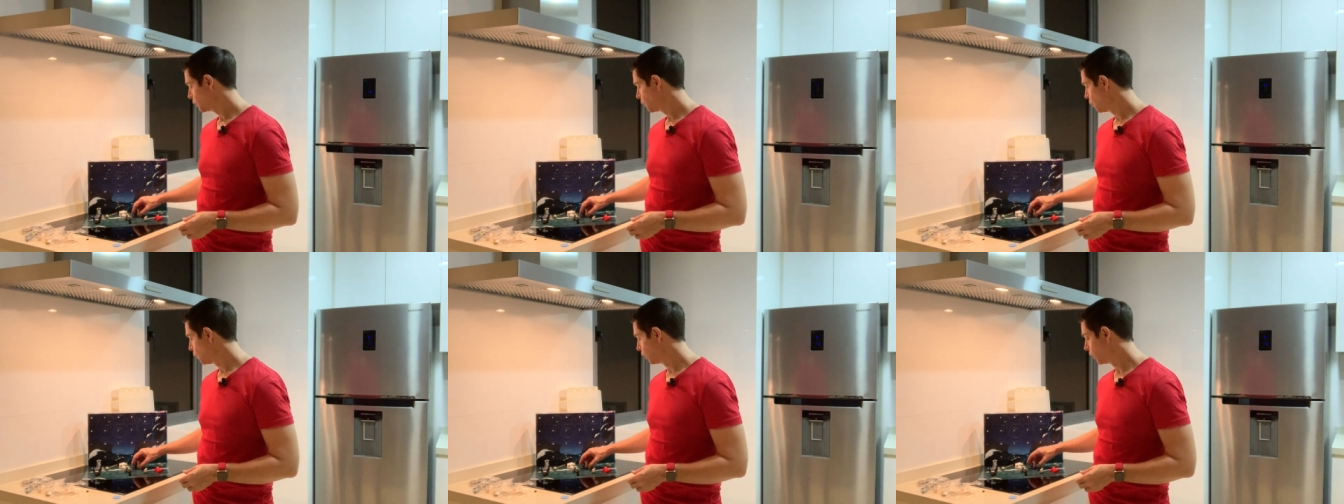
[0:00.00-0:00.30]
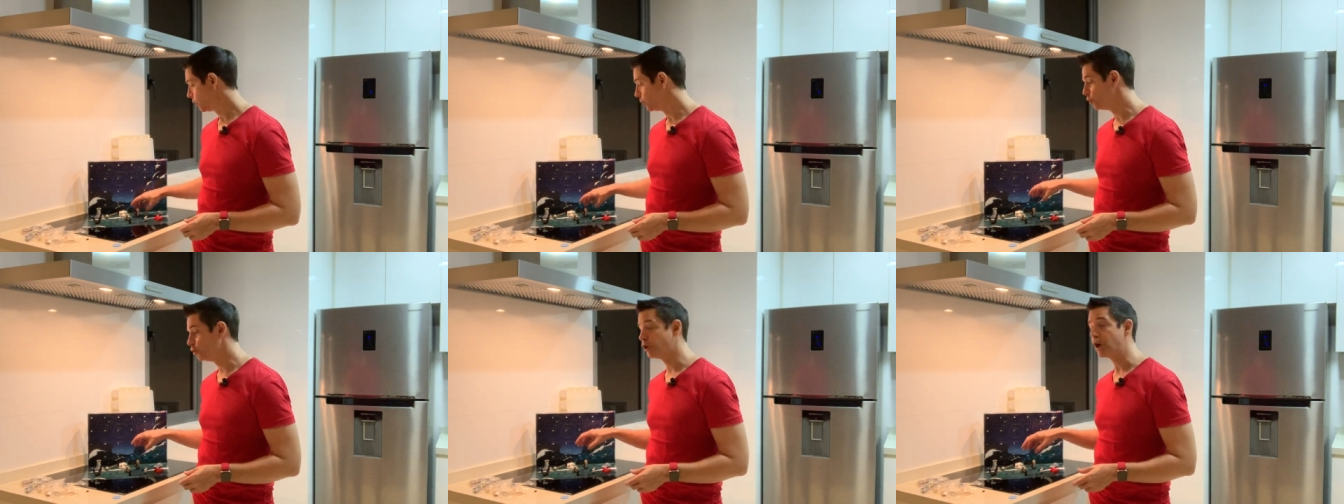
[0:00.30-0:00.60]

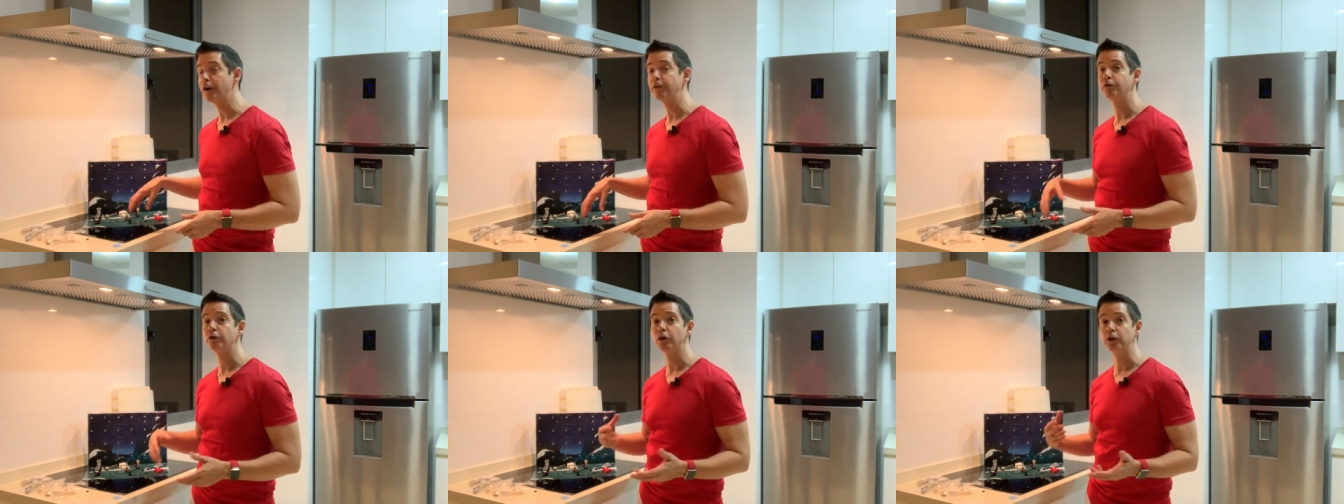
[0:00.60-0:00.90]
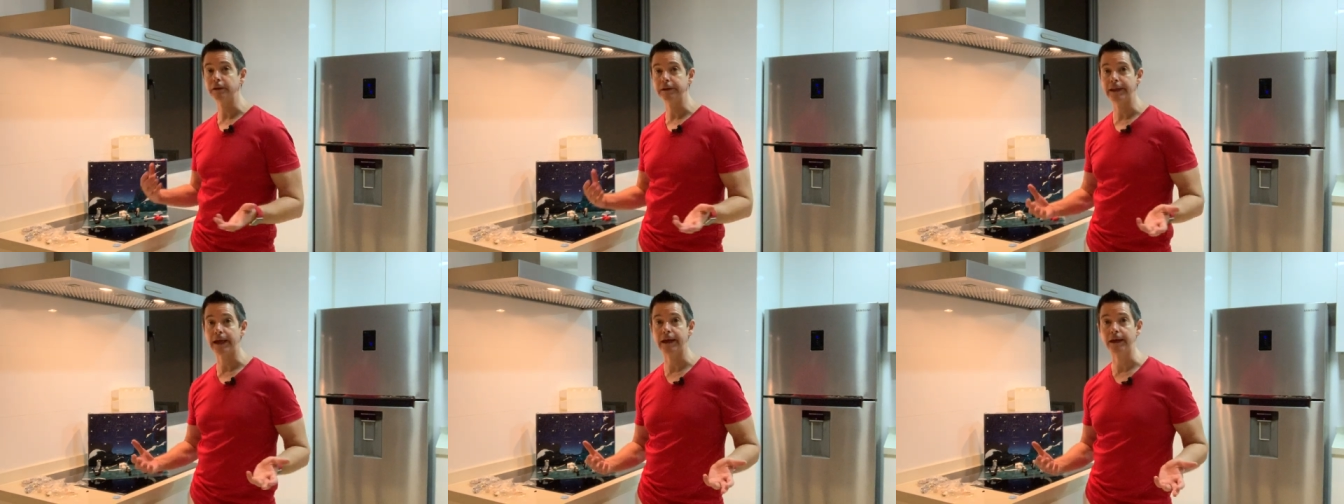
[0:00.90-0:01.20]
or a
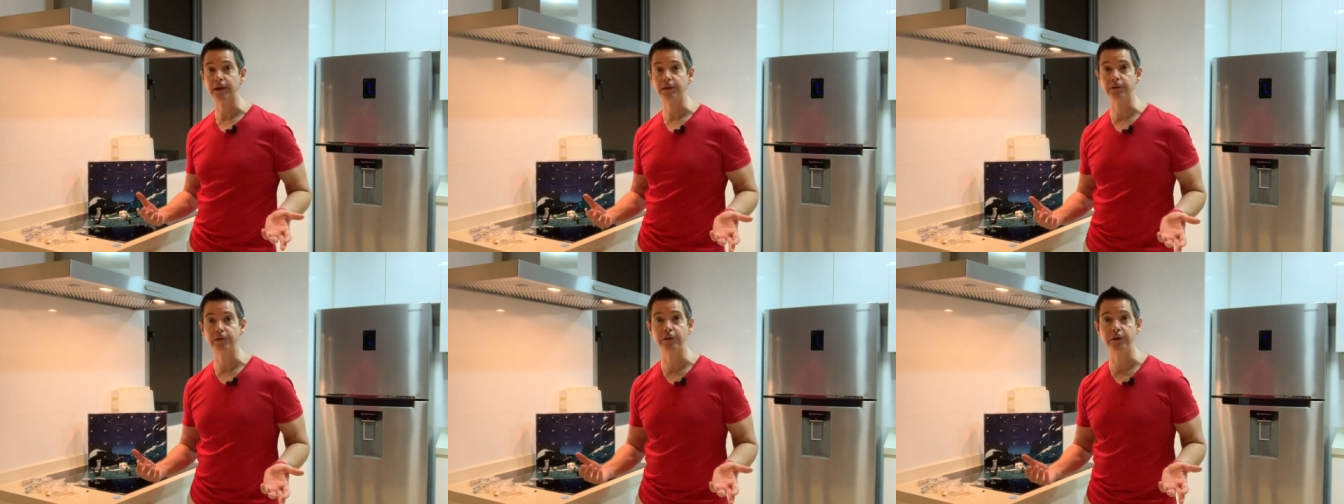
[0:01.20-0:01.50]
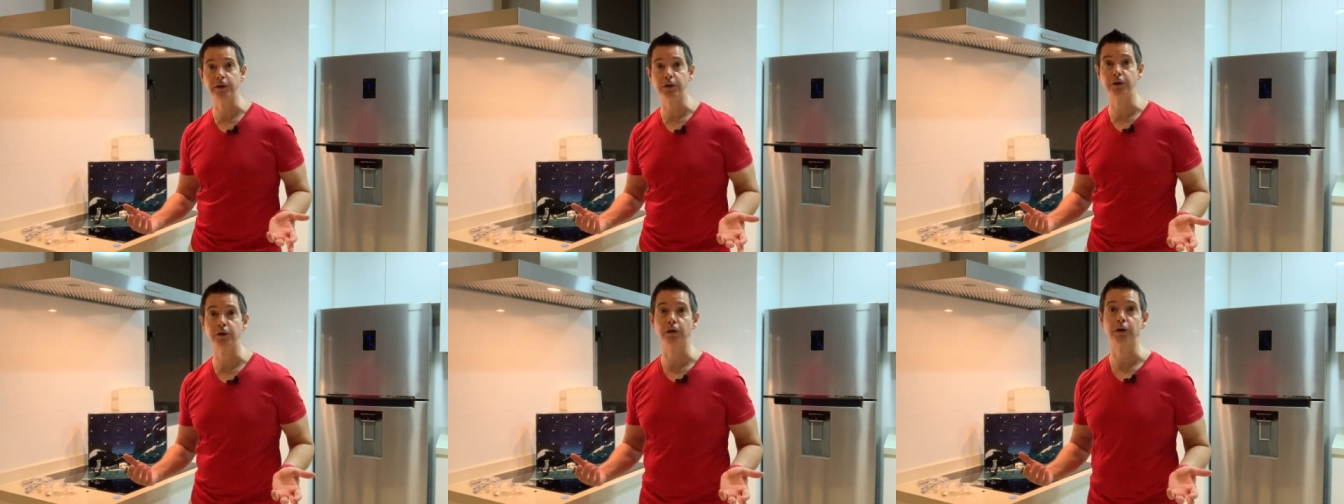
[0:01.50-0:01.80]
General Leia
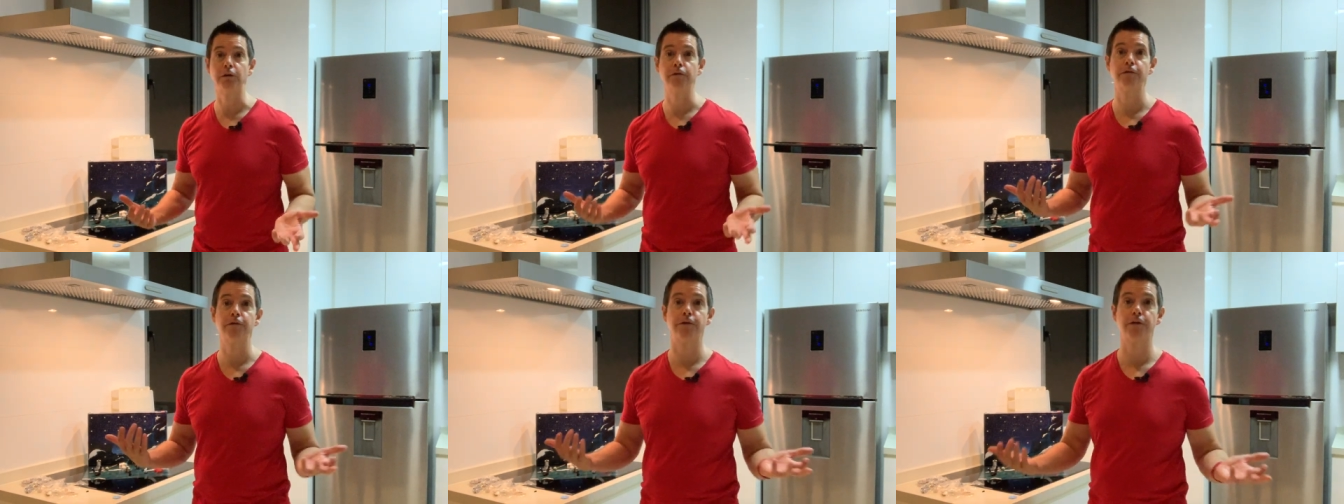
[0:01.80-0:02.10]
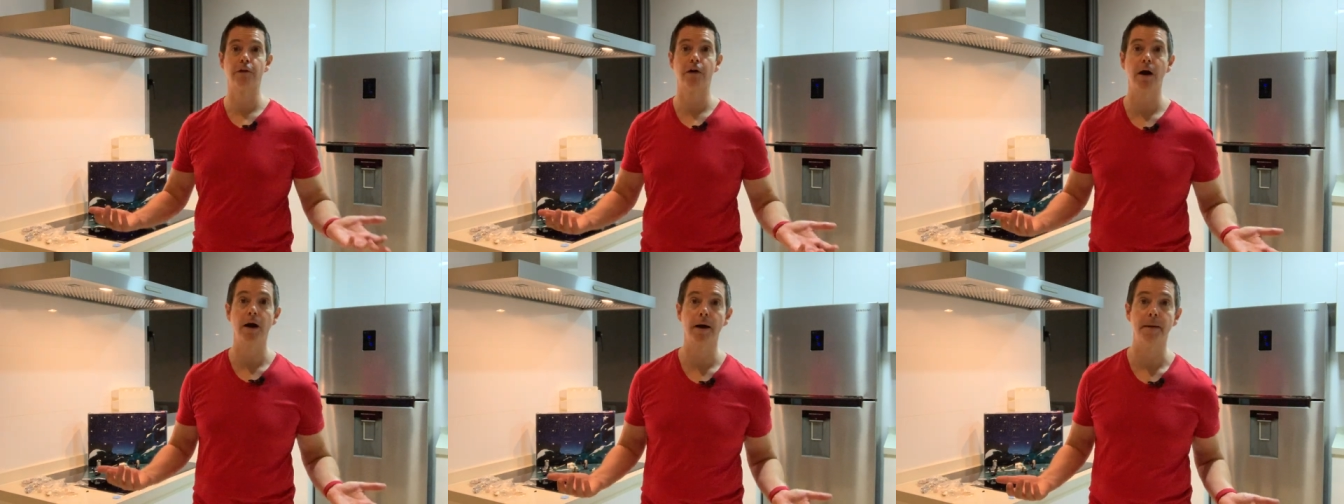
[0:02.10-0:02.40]
figure
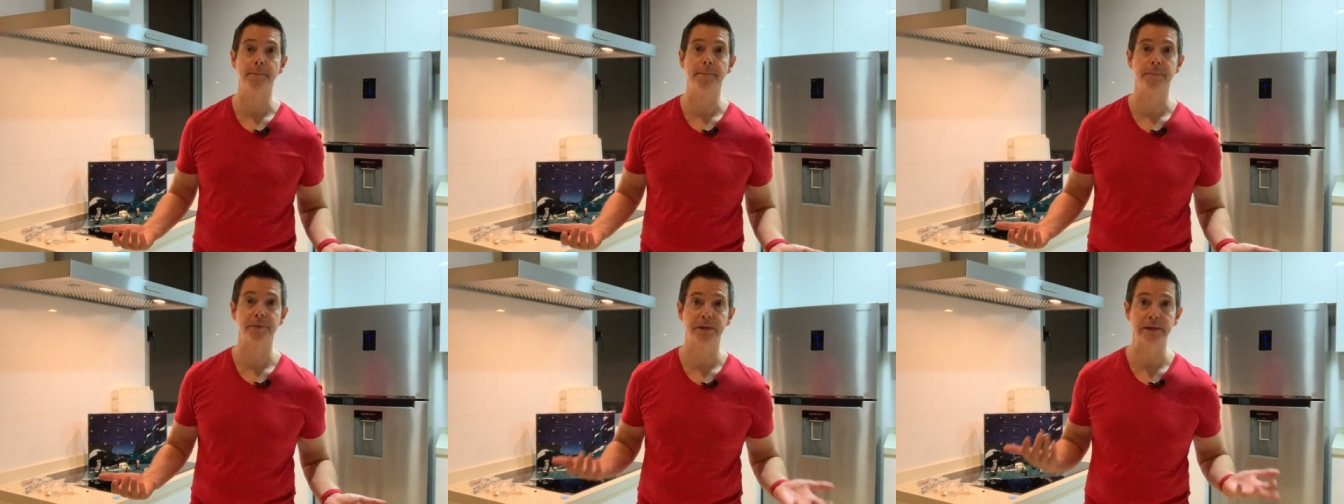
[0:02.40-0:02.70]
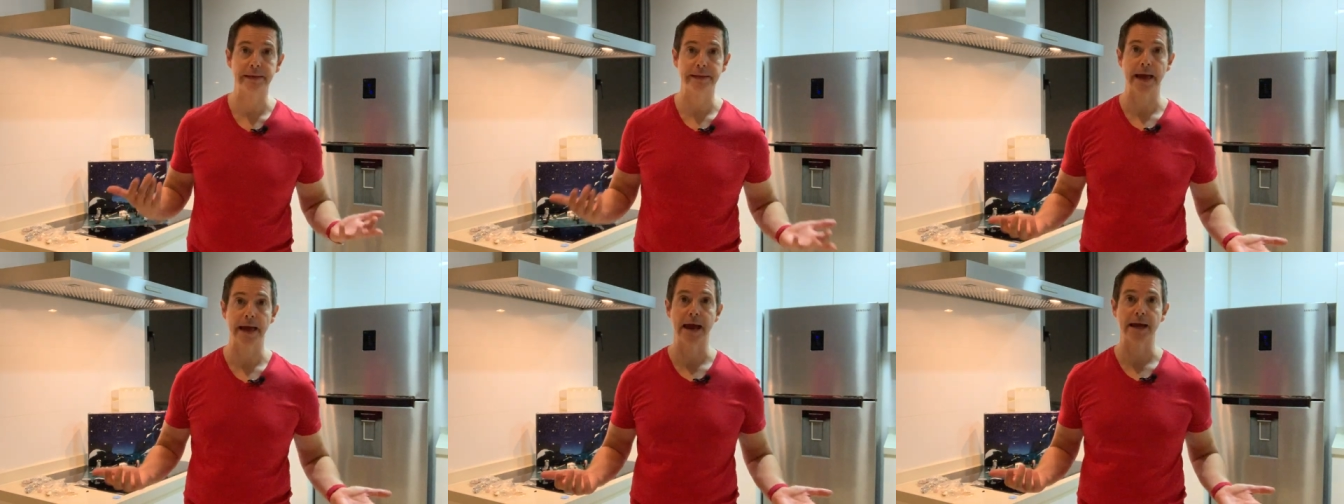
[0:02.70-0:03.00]
from
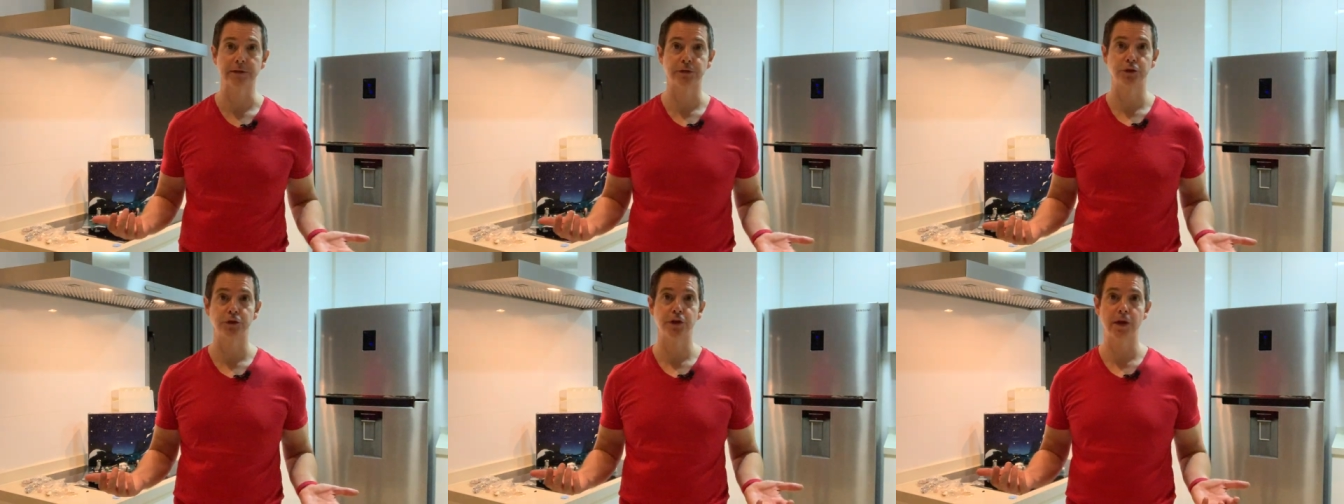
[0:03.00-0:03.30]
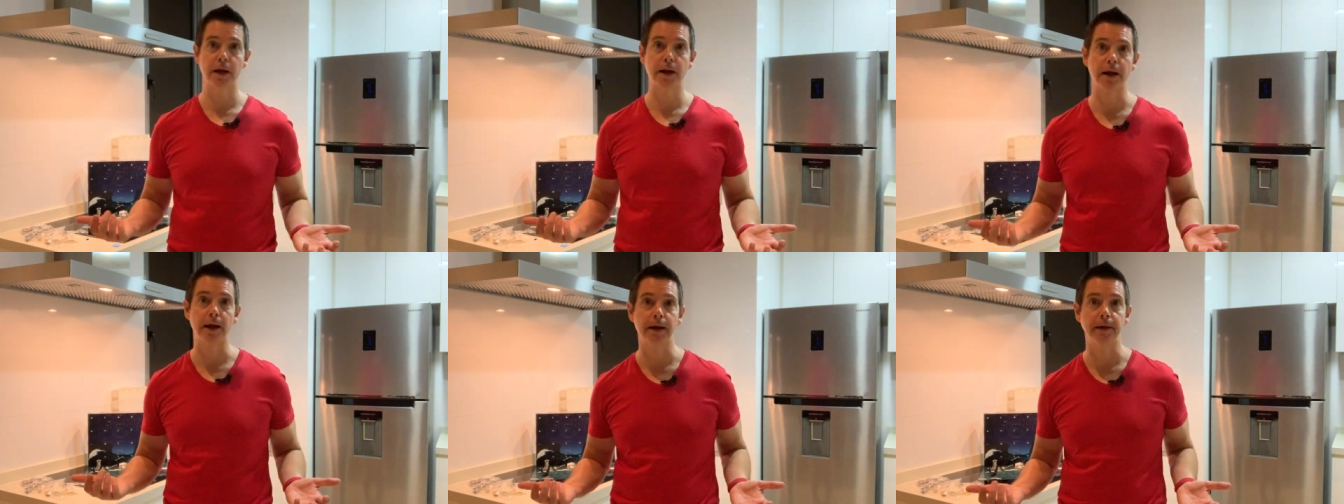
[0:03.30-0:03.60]
The Last
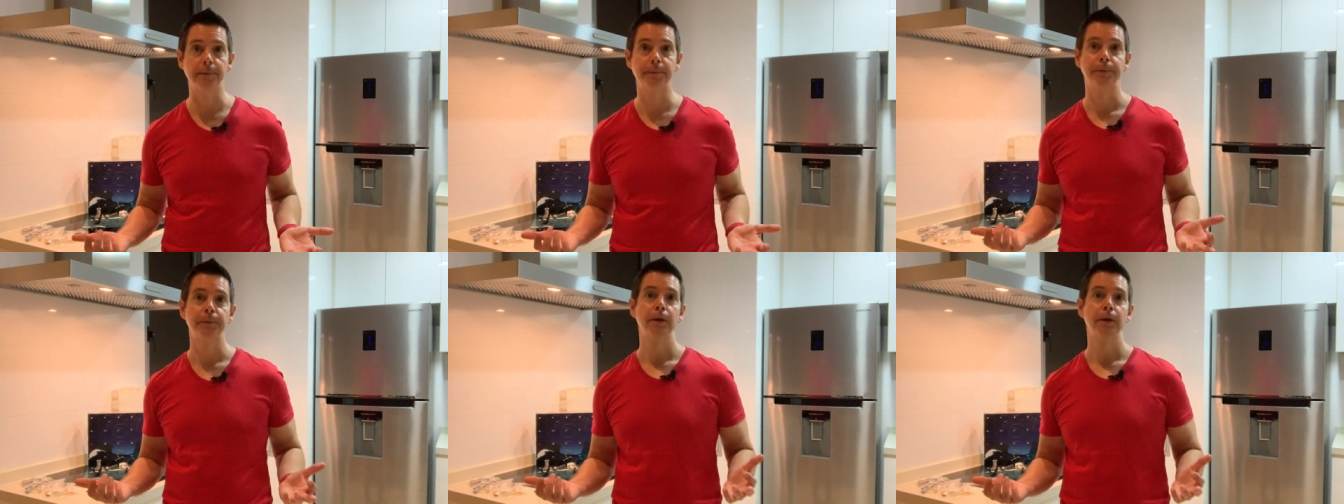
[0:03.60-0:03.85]
Jedi.